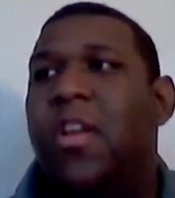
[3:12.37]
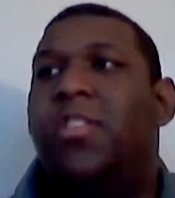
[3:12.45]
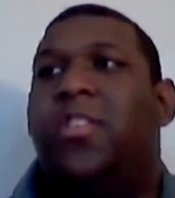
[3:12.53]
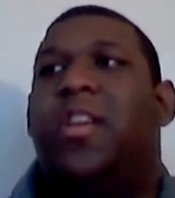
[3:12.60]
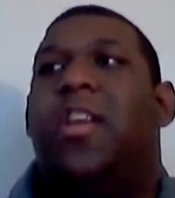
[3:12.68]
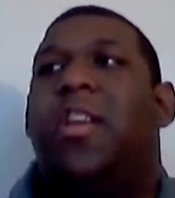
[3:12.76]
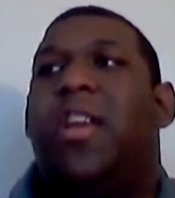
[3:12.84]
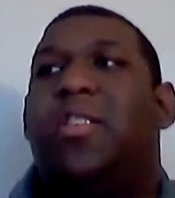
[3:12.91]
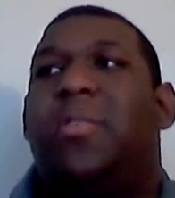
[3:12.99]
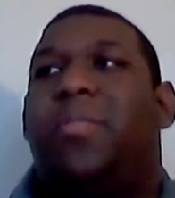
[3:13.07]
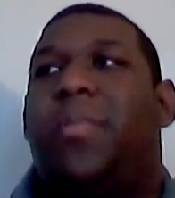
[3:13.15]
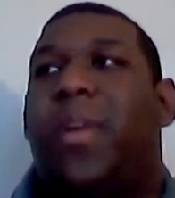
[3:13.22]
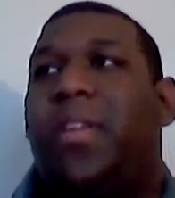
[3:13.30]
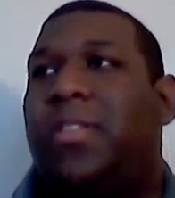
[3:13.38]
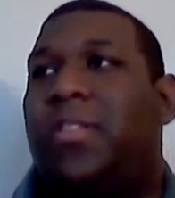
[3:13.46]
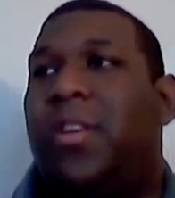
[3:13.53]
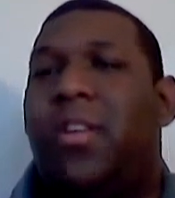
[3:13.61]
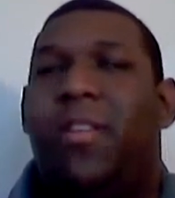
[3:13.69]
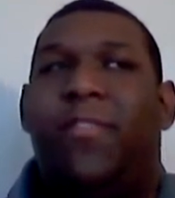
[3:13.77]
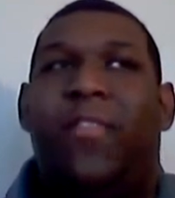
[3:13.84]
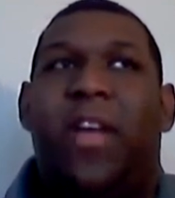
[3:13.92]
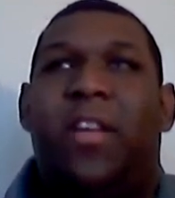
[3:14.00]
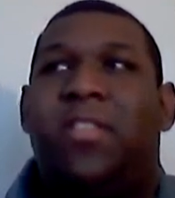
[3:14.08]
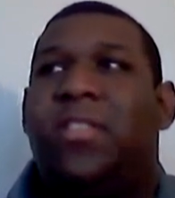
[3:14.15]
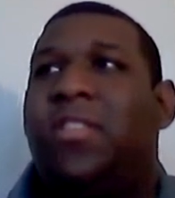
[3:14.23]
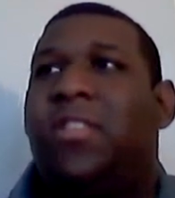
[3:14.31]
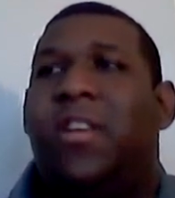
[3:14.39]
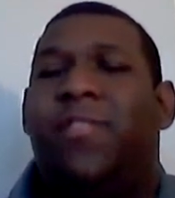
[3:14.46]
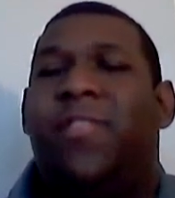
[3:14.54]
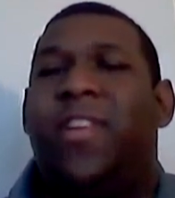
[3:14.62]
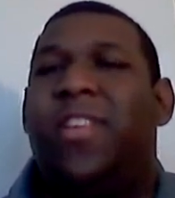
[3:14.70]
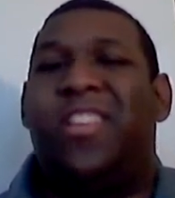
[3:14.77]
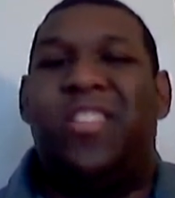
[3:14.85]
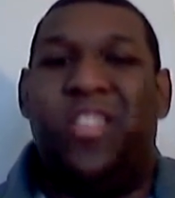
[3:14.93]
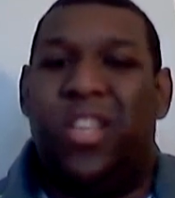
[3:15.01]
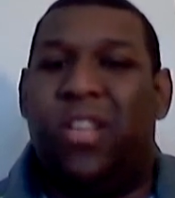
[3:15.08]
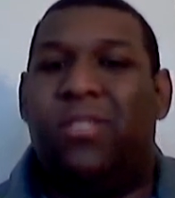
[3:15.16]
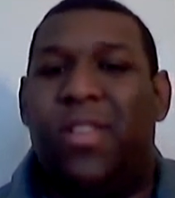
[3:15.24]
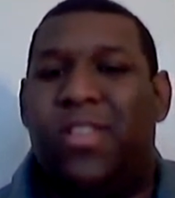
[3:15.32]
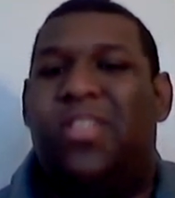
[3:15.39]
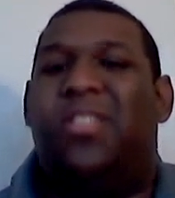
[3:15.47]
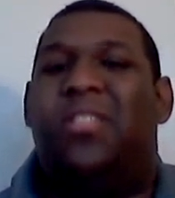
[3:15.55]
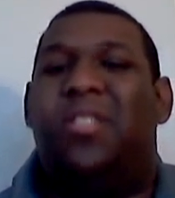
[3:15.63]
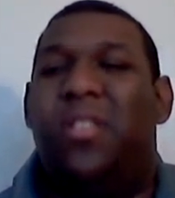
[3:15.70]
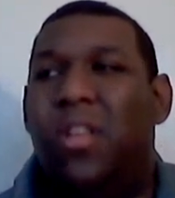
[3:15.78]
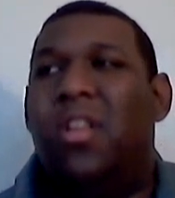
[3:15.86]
She had lots of priceless artifacts and stuff like that, secrets,